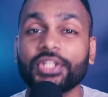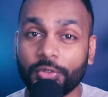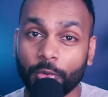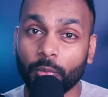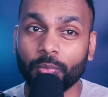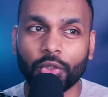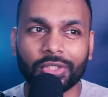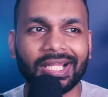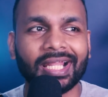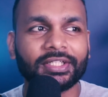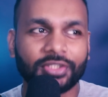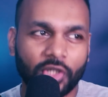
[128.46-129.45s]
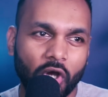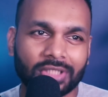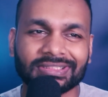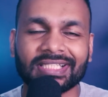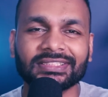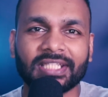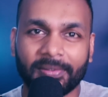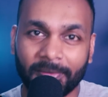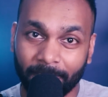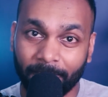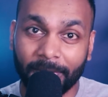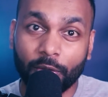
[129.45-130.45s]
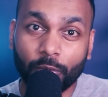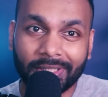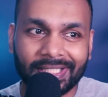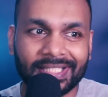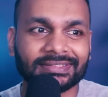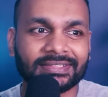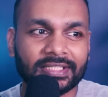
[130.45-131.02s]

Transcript: you don't want, like toxins and impurities,